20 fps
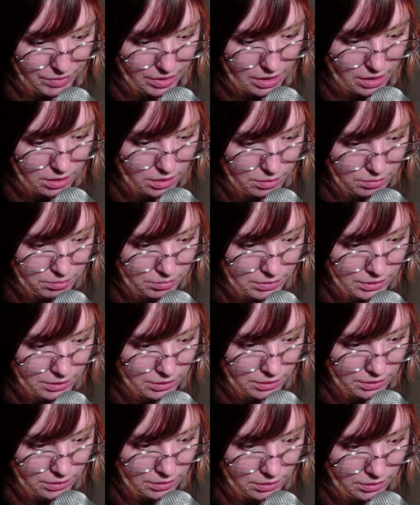I'm
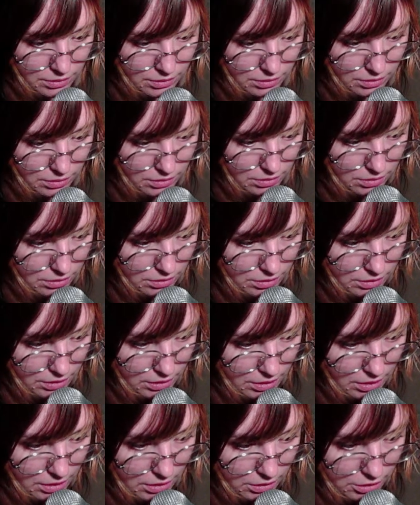gonna
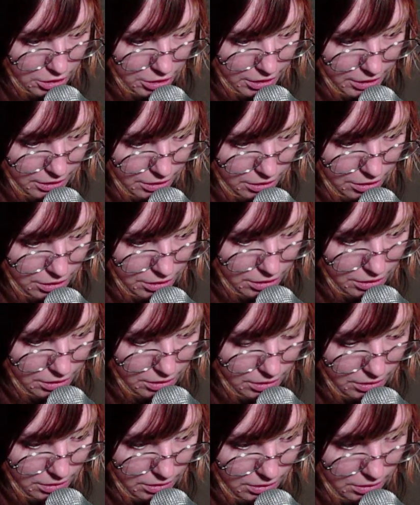kind of change
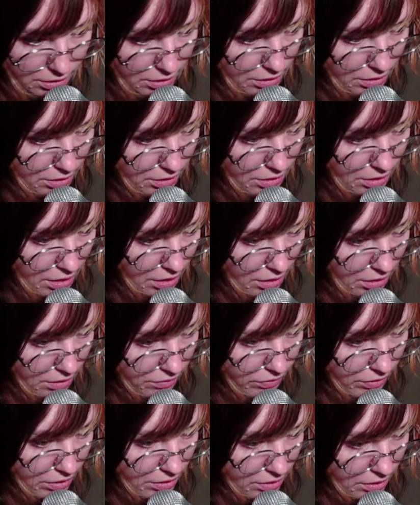the style of
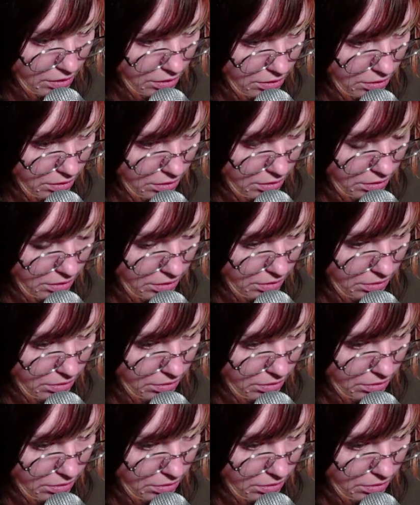this actually.